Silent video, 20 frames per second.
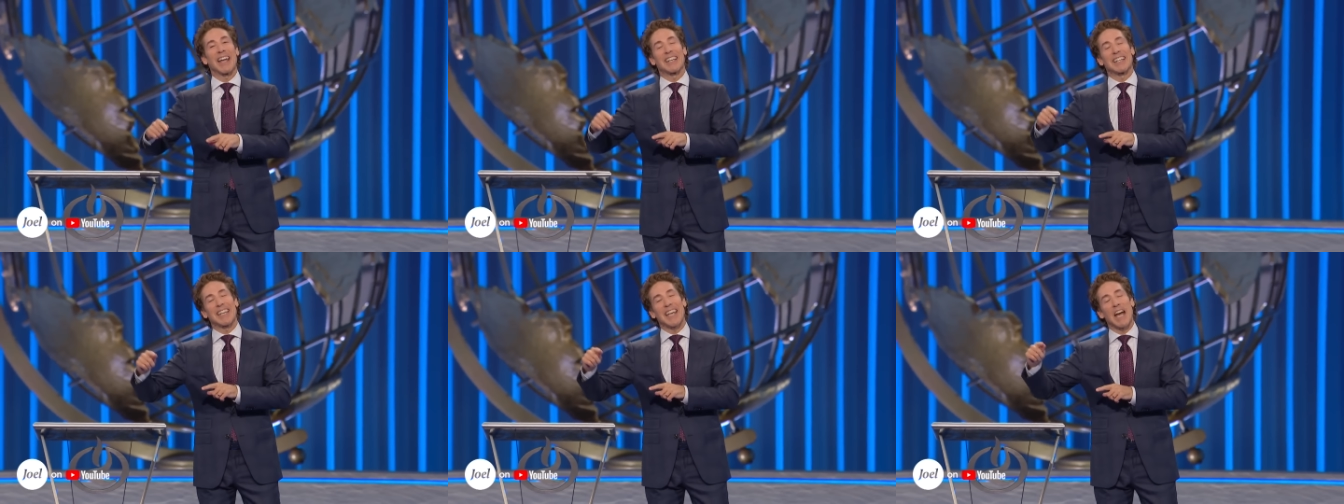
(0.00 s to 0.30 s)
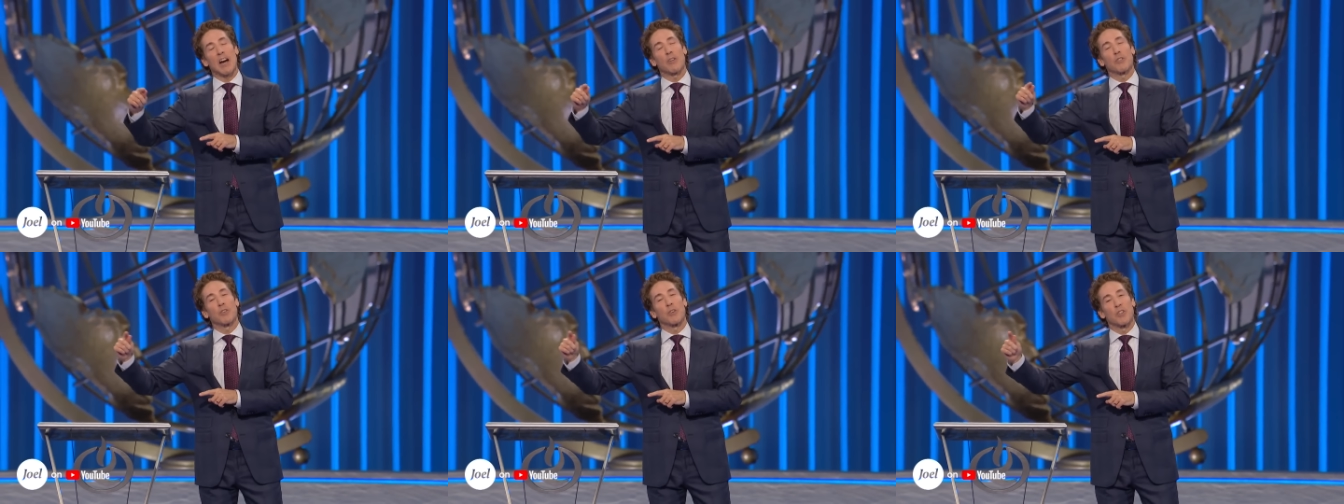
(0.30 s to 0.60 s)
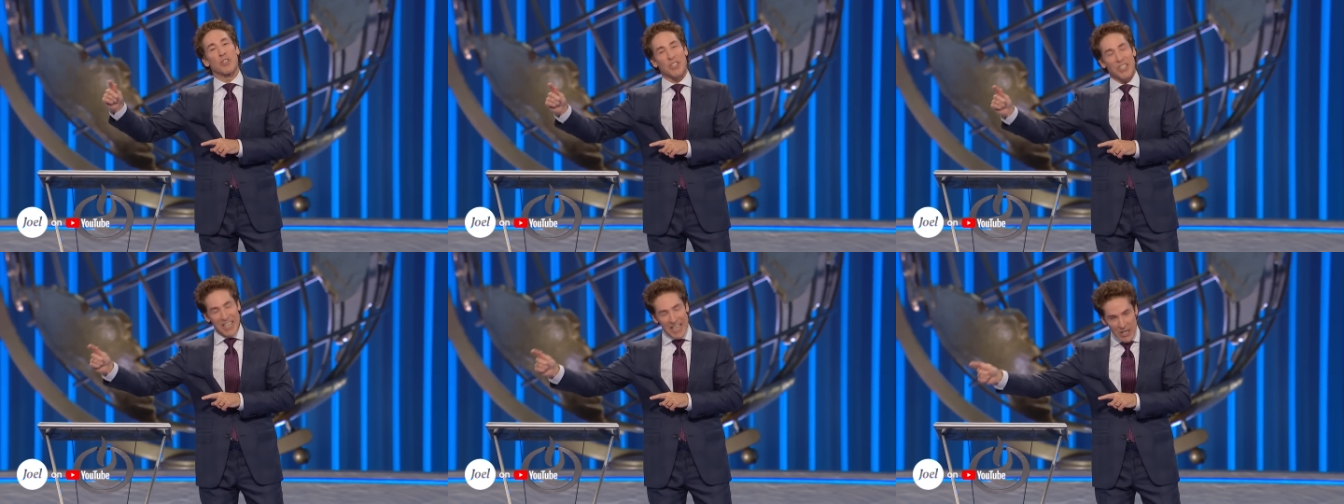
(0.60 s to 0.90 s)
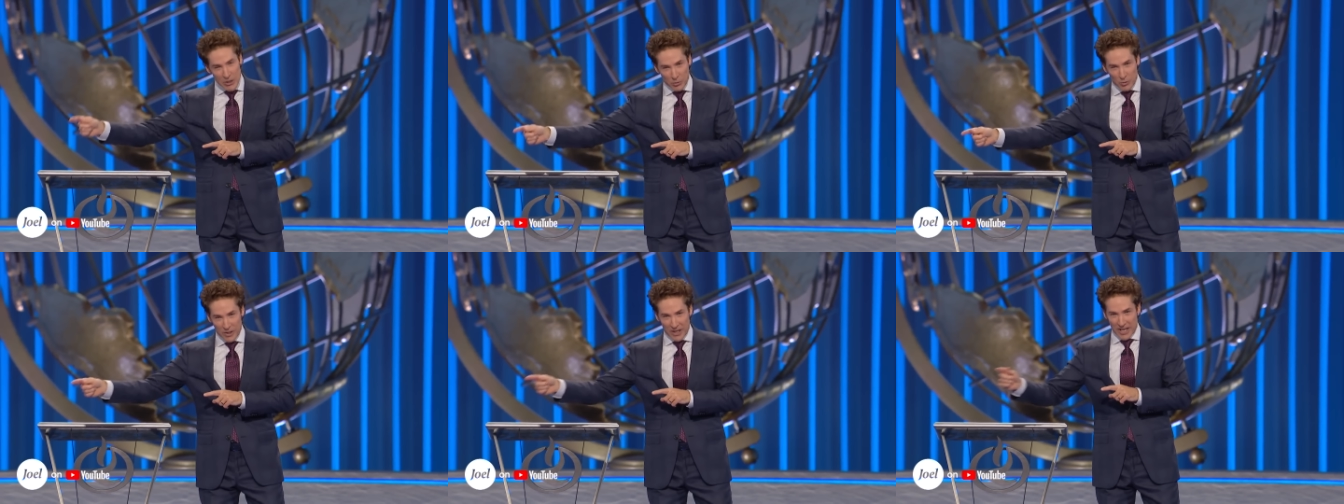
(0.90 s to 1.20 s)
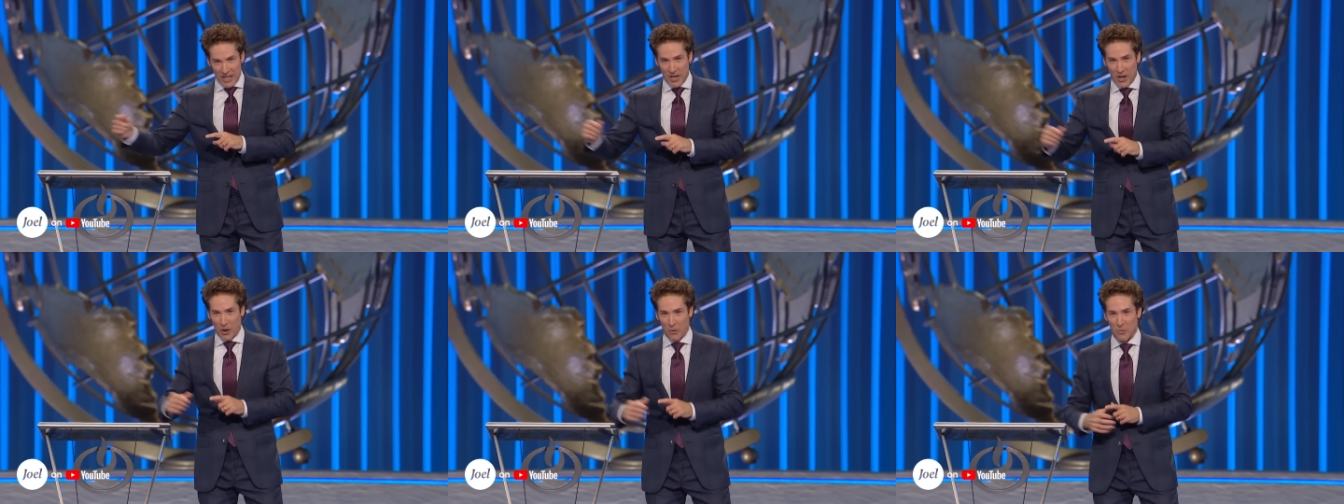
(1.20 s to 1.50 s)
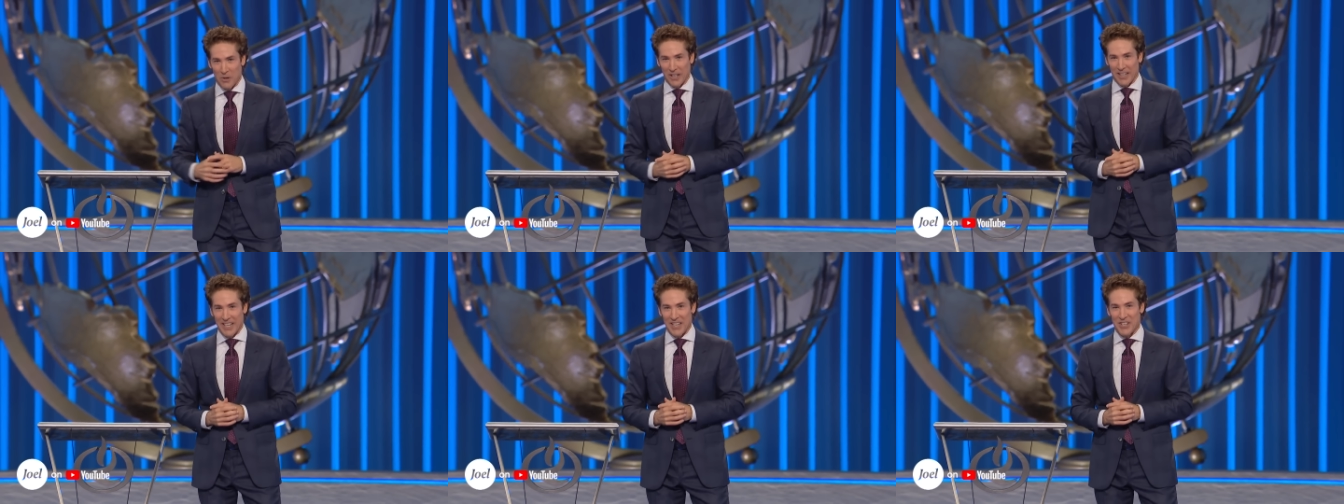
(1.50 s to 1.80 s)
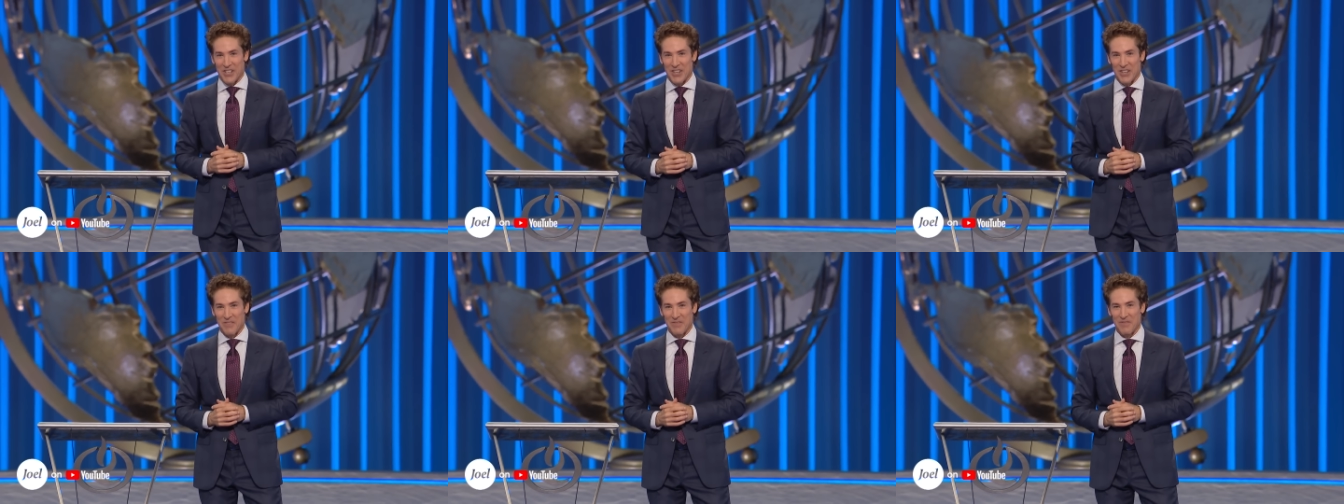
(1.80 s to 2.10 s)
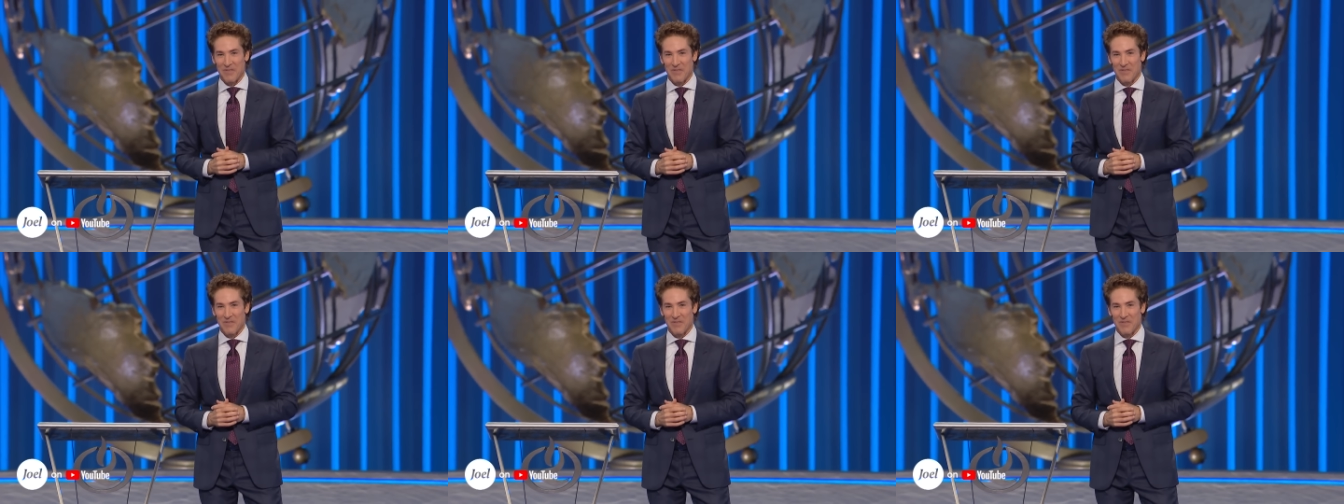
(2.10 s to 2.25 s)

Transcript: and cows are sacred in our religion."